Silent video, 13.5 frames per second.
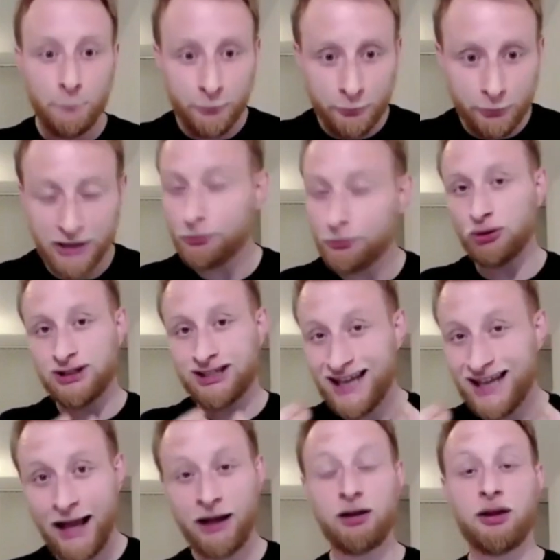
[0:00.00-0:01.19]
people's
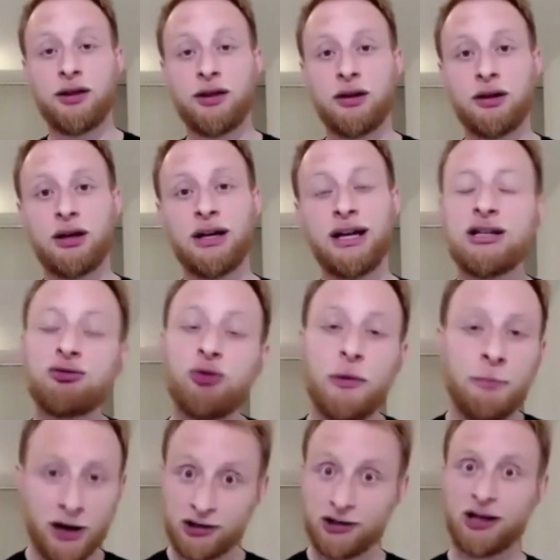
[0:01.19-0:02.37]
health is
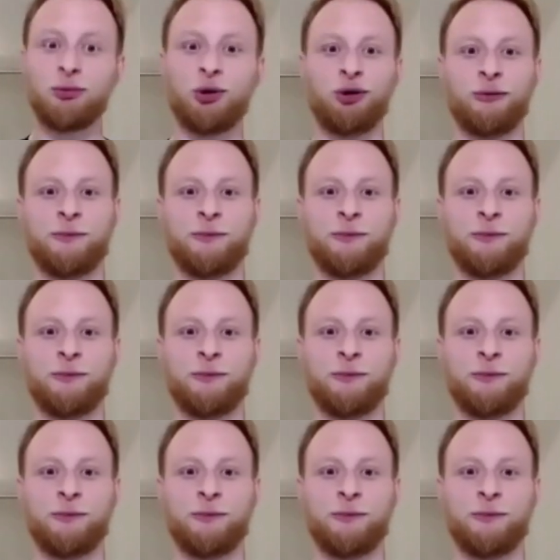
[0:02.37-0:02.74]
remarkable.